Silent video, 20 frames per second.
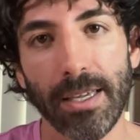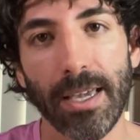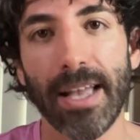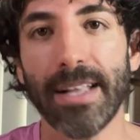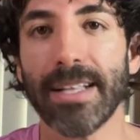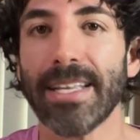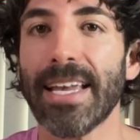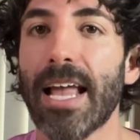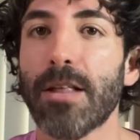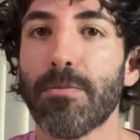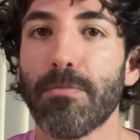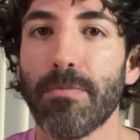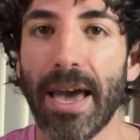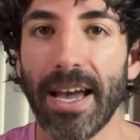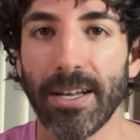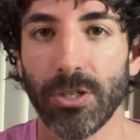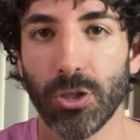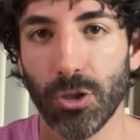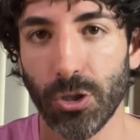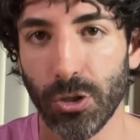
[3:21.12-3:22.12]
and get
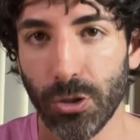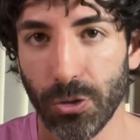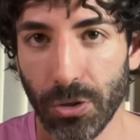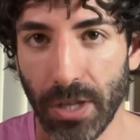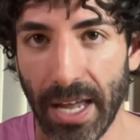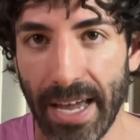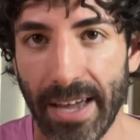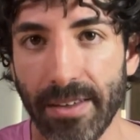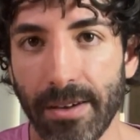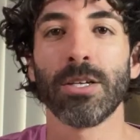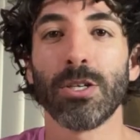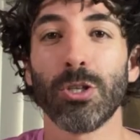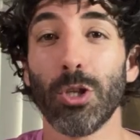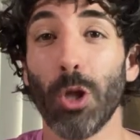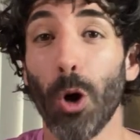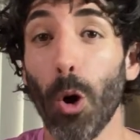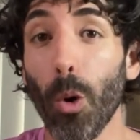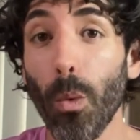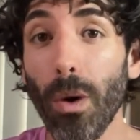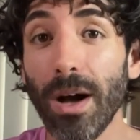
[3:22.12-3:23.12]
back to you later.
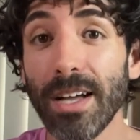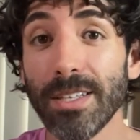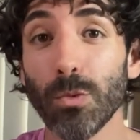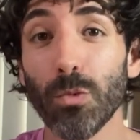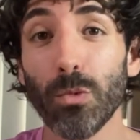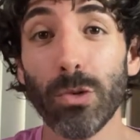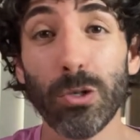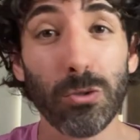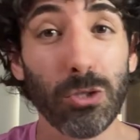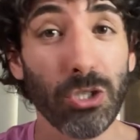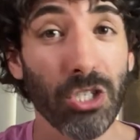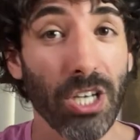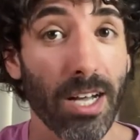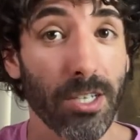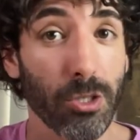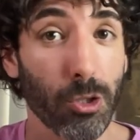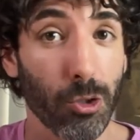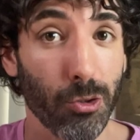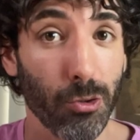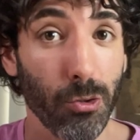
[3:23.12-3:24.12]
No one will
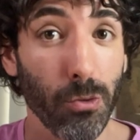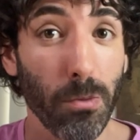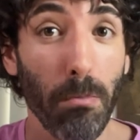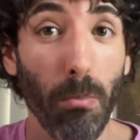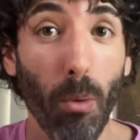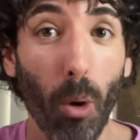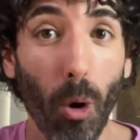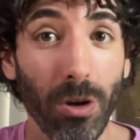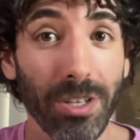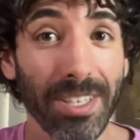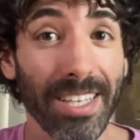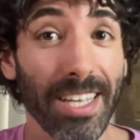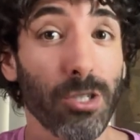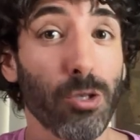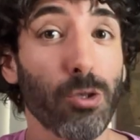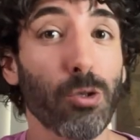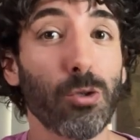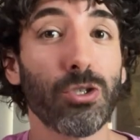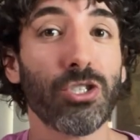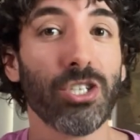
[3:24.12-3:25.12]
judge you more than
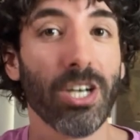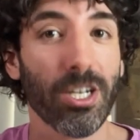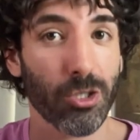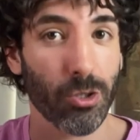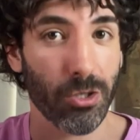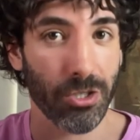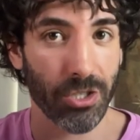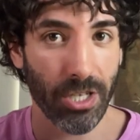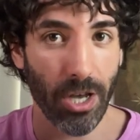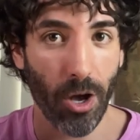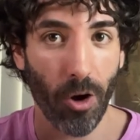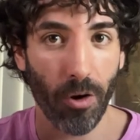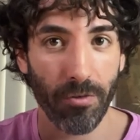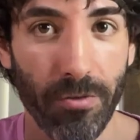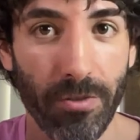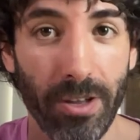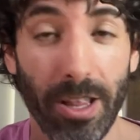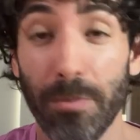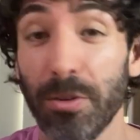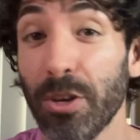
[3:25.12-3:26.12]
you judge yourself.
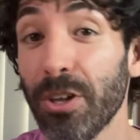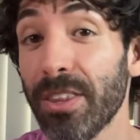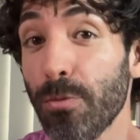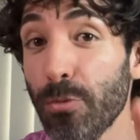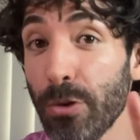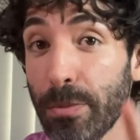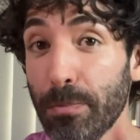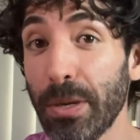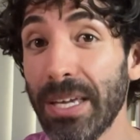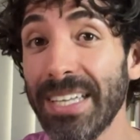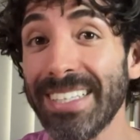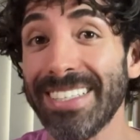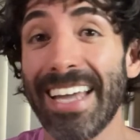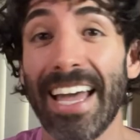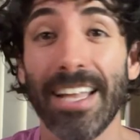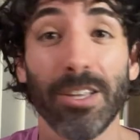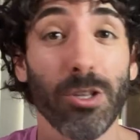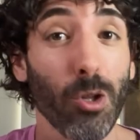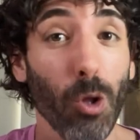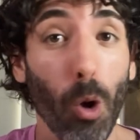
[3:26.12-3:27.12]
And I'm gonna repeat
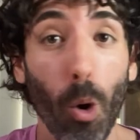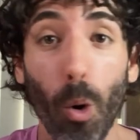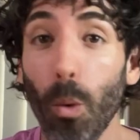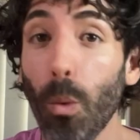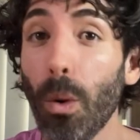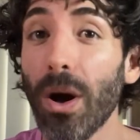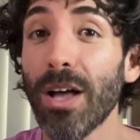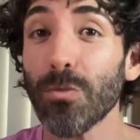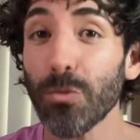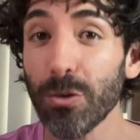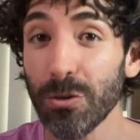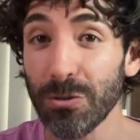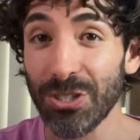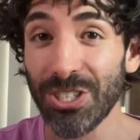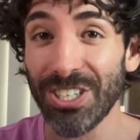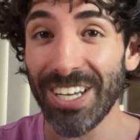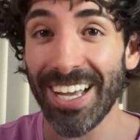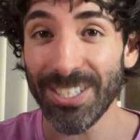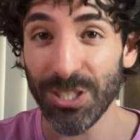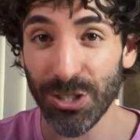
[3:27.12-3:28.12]
that. No one will
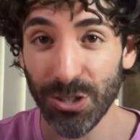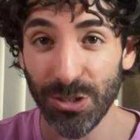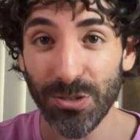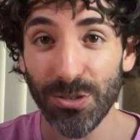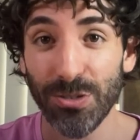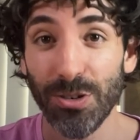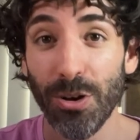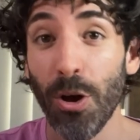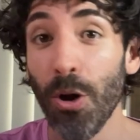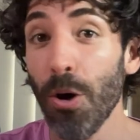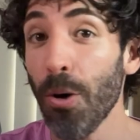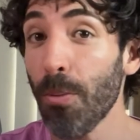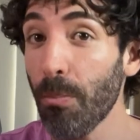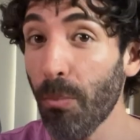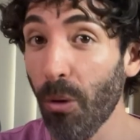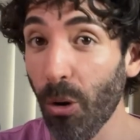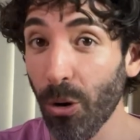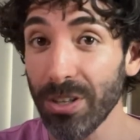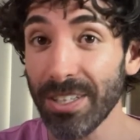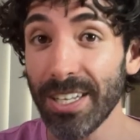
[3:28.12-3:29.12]
judge you
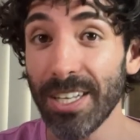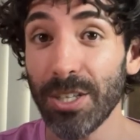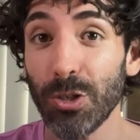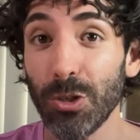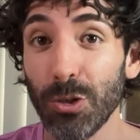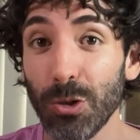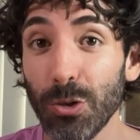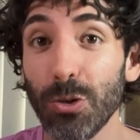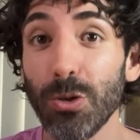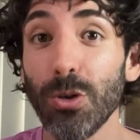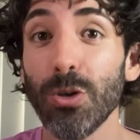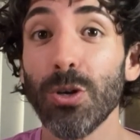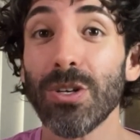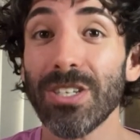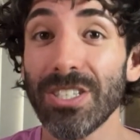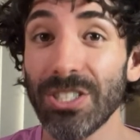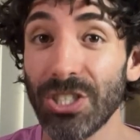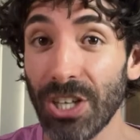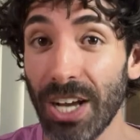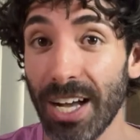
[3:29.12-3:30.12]
more than you
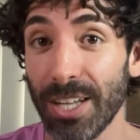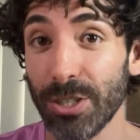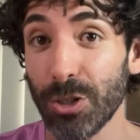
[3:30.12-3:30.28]
judge